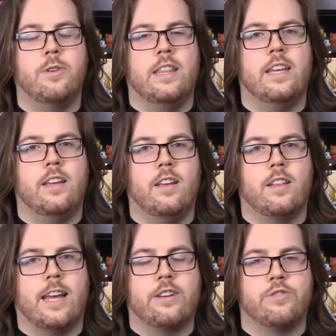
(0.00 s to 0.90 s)
in the,
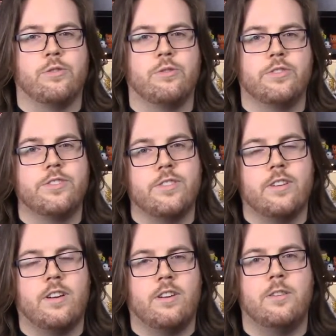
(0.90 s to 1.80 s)
like,
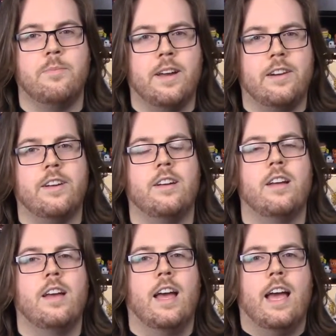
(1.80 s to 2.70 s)
shoulder arm area,
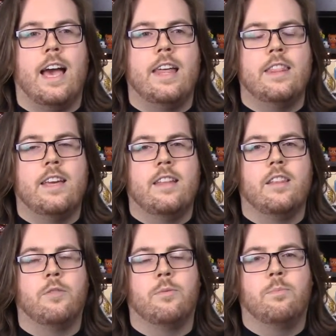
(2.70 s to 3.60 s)
and then
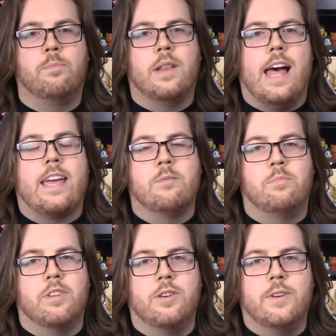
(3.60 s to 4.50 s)
the black and
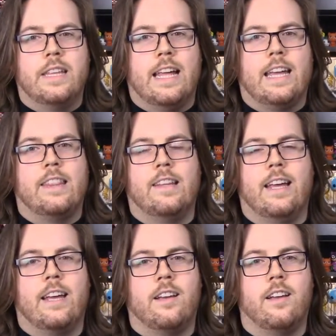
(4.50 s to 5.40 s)
blue and, like,
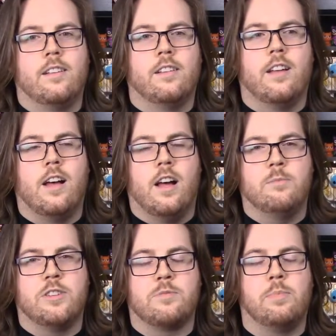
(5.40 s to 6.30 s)
like um,
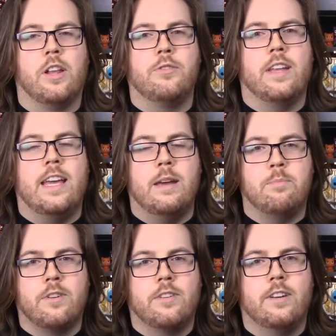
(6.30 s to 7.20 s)
just below the hip
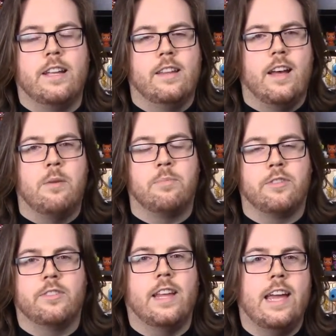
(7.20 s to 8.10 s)
or in the
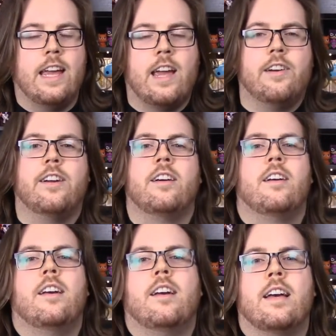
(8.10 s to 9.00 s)
upper leg area
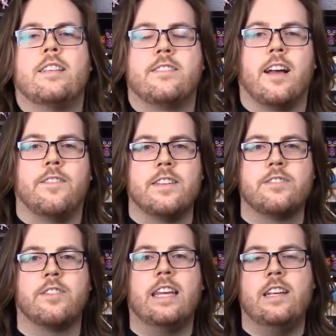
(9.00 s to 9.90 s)
and stuff, and
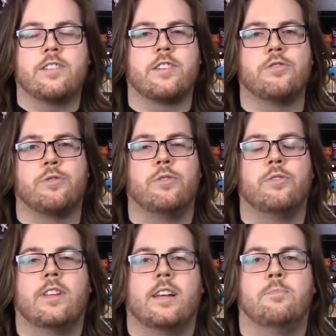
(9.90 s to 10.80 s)
so they each
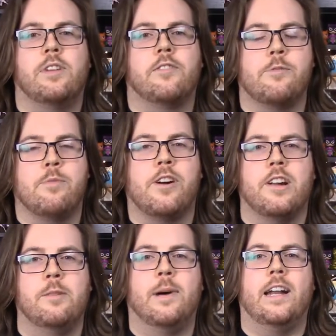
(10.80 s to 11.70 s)
controlled a different part
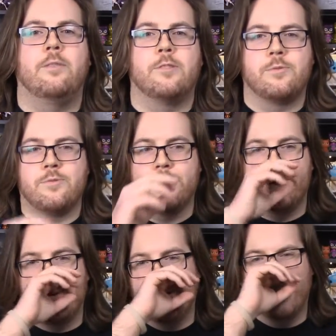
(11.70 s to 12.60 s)
of the body, which was
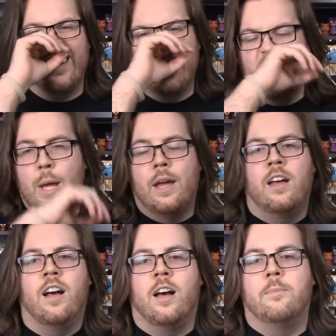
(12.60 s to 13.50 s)
really cool,
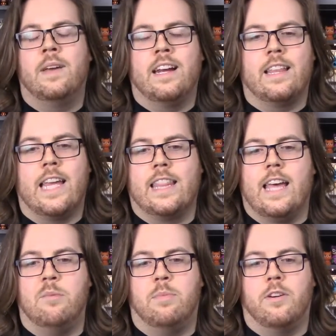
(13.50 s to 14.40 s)
um, and I like
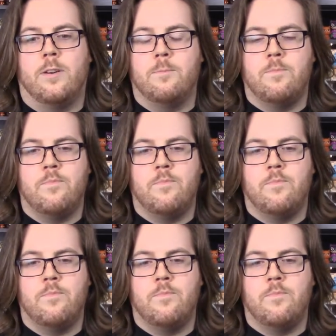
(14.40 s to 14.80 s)
that part.